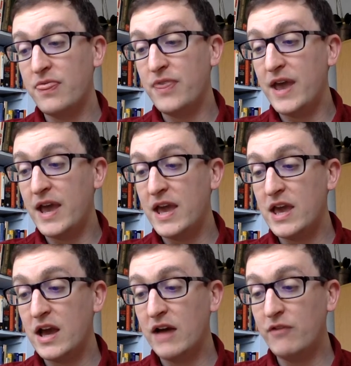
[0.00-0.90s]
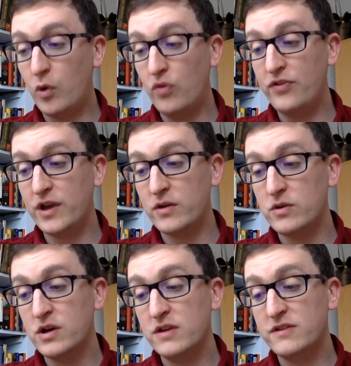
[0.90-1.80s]
They have also
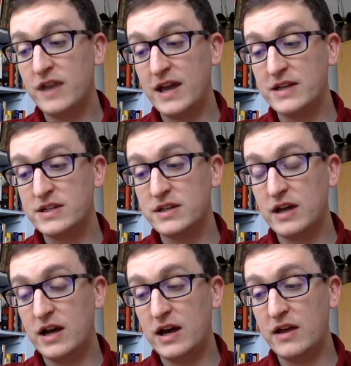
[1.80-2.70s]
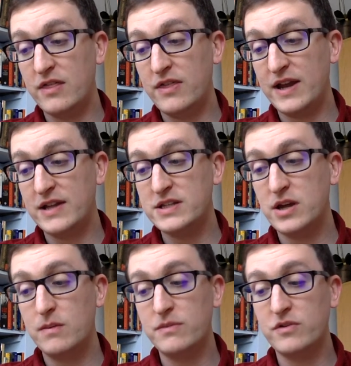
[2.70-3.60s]
said that in
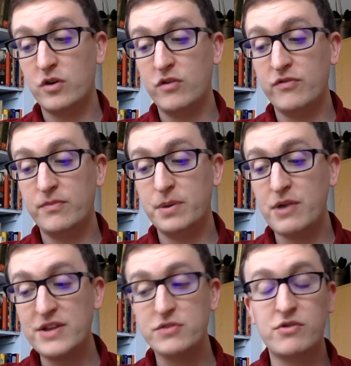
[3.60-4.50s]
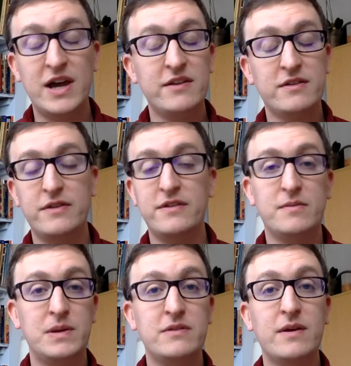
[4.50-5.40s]
terms of parental rights, and this has
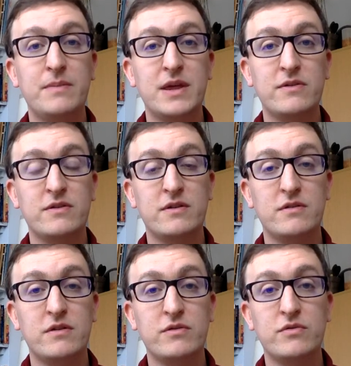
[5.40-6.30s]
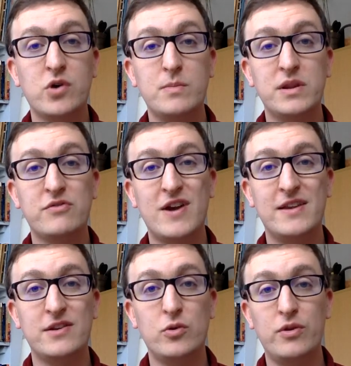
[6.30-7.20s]
been something that's a sort of common thread
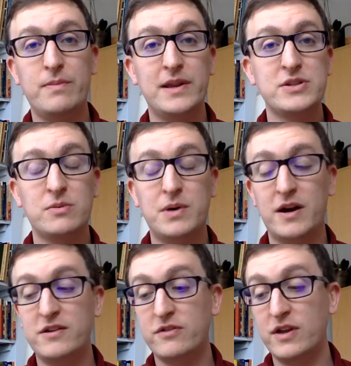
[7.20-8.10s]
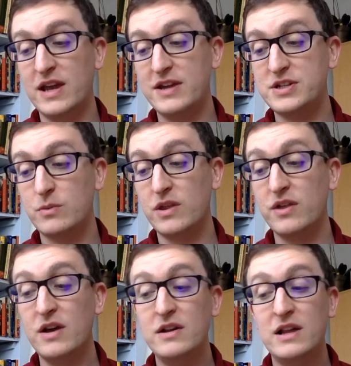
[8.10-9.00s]
that all the political parties are engaging with,
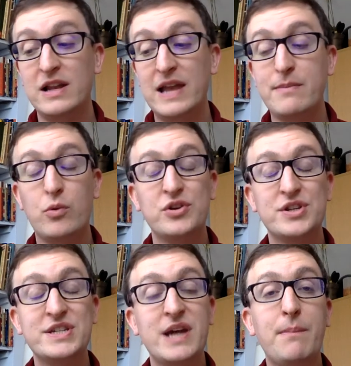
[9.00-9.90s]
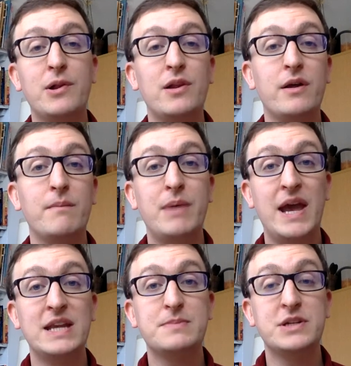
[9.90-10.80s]
Labour want to double
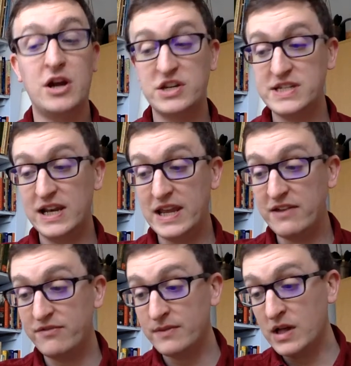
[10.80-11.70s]
paid paternity leave